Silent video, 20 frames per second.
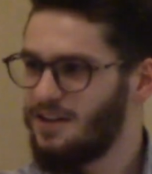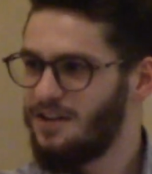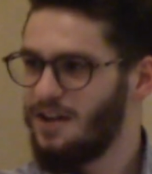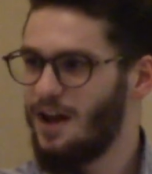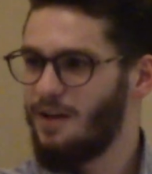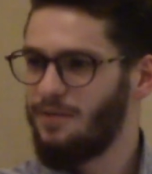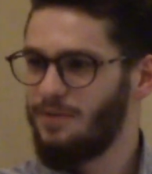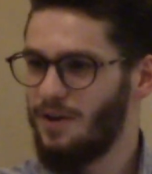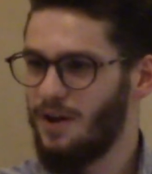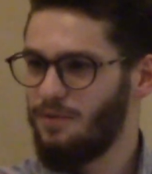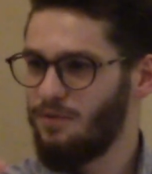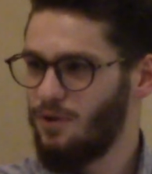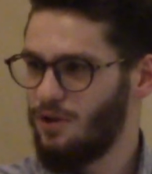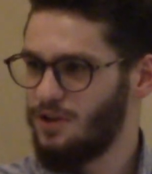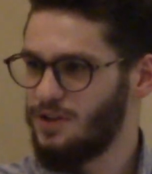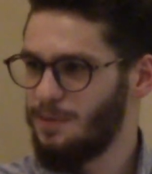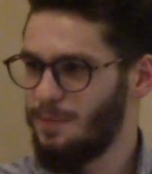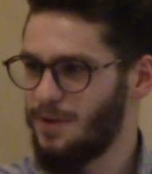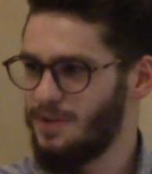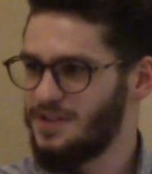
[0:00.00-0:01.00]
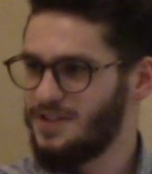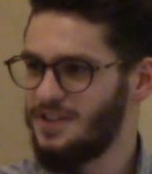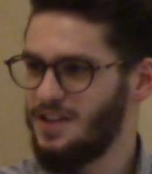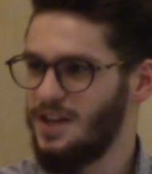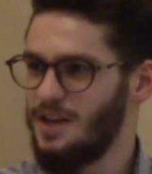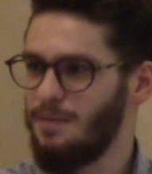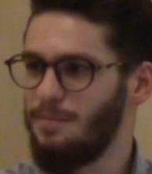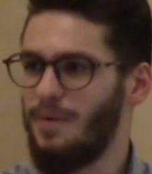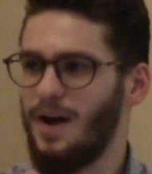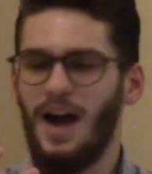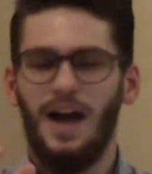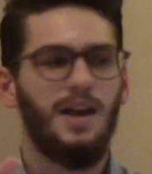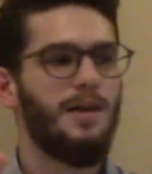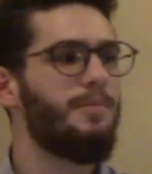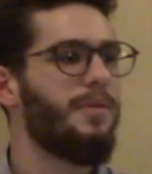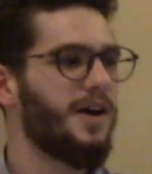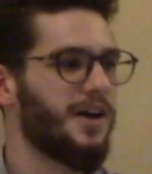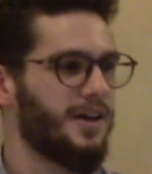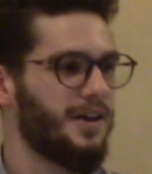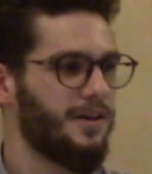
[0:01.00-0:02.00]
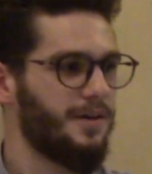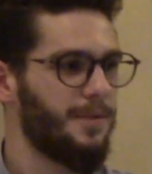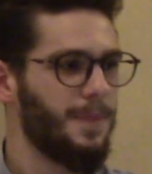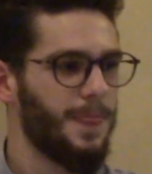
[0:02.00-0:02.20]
Have you heard about the city? Baalbek.